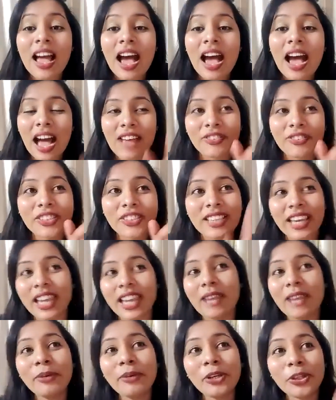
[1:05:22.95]
I was
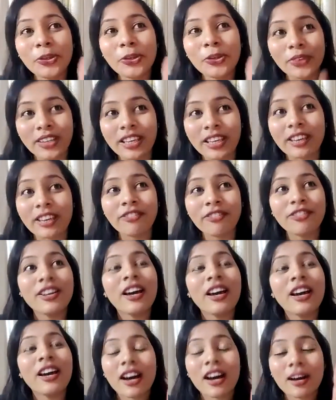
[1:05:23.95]
able to give
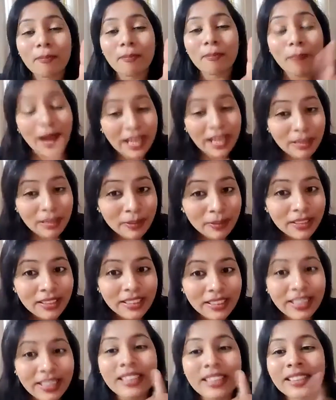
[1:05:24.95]
a Bible,
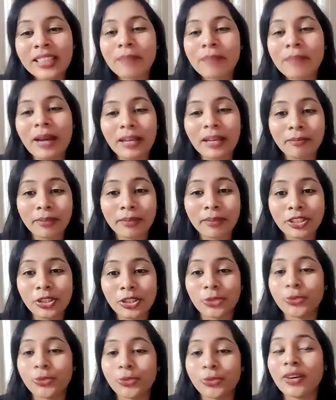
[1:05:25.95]
Hindi Bible
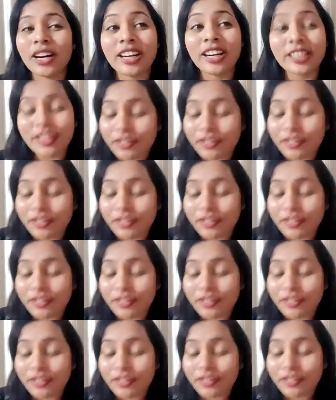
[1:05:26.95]
to a different
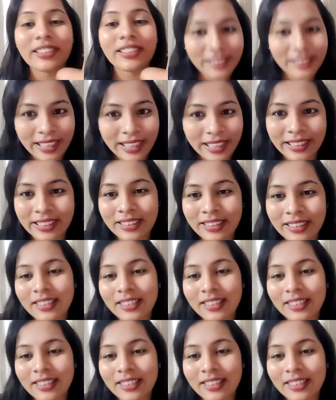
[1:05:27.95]
faith lady.